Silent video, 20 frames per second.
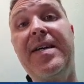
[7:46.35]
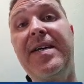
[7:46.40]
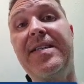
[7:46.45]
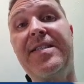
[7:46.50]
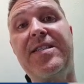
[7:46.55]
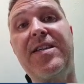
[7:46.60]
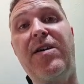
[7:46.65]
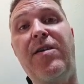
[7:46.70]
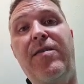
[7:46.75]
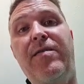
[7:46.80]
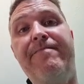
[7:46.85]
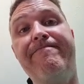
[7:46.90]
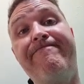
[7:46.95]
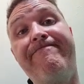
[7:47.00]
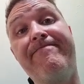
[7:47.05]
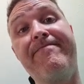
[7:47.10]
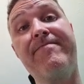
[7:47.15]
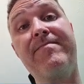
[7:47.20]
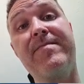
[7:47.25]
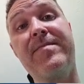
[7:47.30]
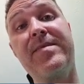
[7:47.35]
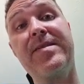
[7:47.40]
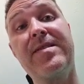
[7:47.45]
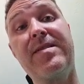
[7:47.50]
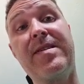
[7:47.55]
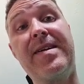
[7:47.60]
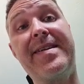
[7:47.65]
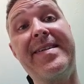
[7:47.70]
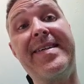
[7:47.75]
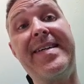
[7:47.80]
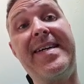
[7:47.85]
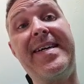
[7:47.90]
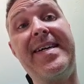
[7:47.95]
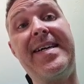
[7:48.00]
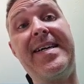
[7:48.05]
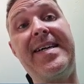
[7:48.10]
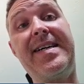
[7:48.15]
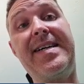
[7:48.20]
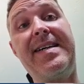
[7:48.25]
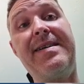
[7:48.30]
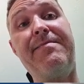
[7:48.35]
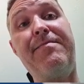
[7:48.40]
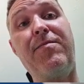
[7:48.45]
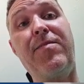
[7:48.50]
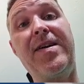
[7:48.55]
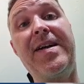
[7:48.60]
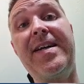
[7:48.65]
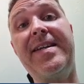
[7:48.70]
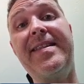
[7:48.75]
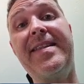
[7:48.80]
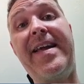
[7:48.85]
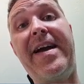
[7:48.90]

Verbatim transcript: So um, we're getting